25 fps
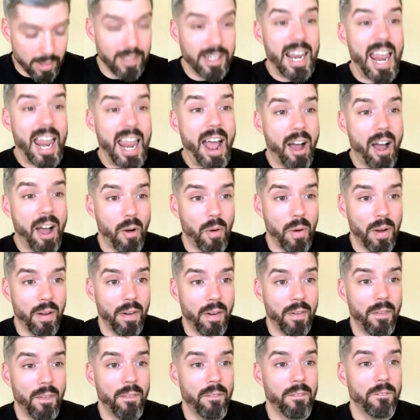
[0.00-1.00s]
Now,
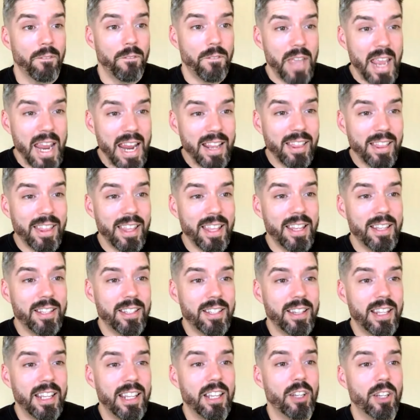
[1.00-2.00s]
faith
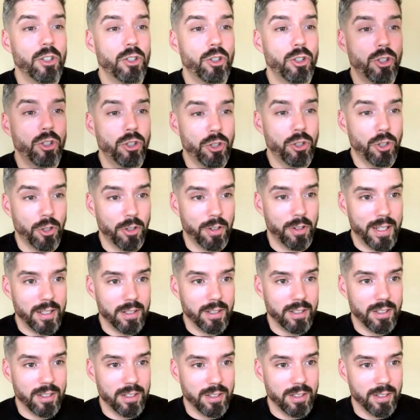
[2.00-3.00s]
is the
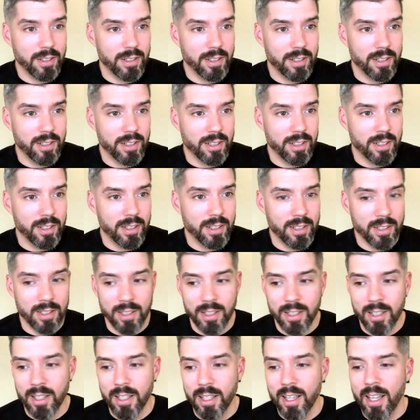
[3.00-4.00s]
assurance.
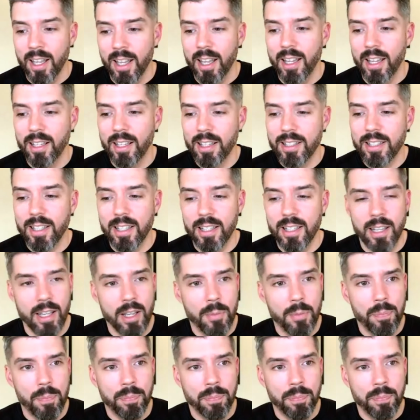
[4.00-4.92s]
And listen,